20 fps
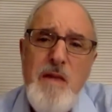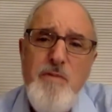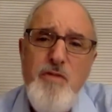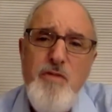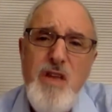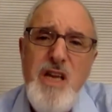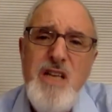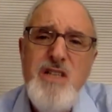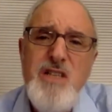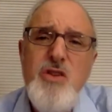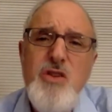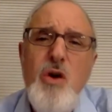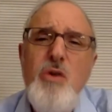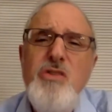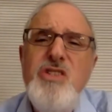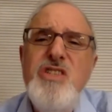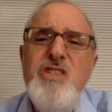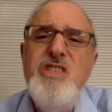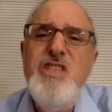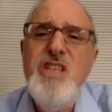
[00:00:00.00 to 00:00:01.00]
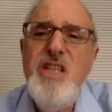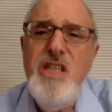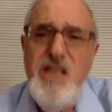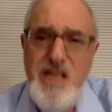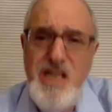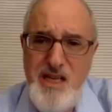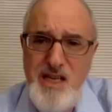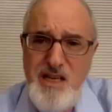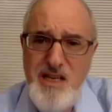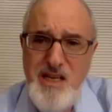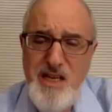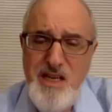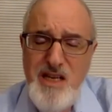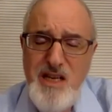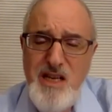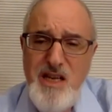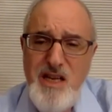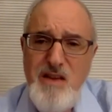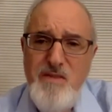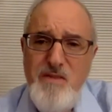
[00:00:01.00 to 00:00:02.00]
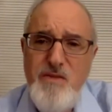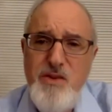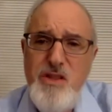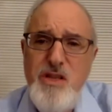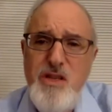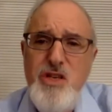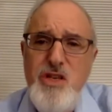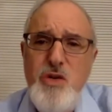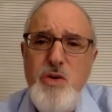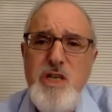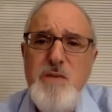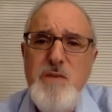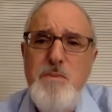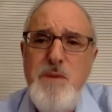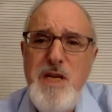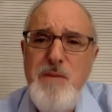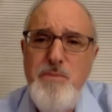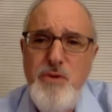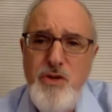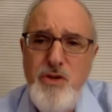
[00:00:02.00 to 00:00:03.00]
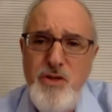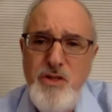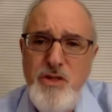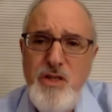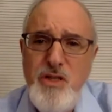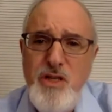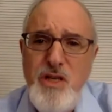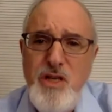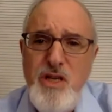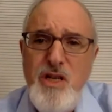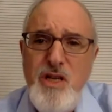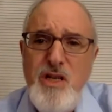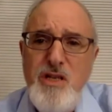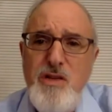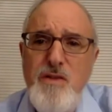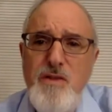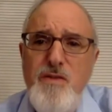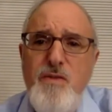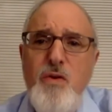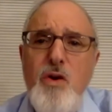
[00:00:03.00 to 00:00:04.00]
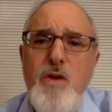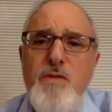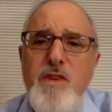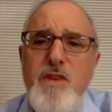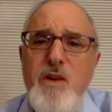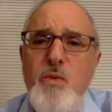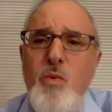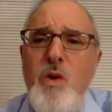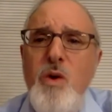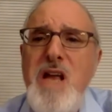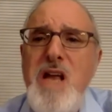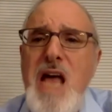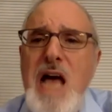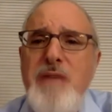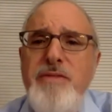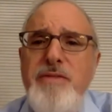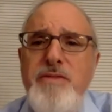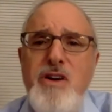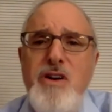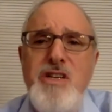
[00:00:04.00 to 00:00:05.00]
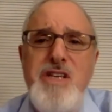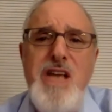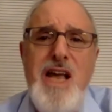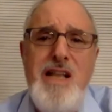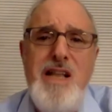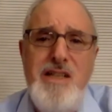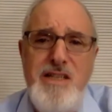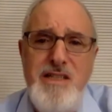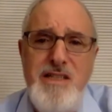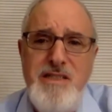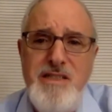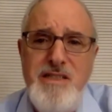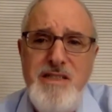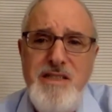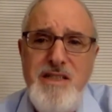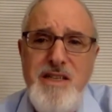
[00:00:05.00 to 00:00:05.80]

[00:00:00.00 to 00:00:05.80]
It's so silly for the Jewish people to forfeit one half of our talent.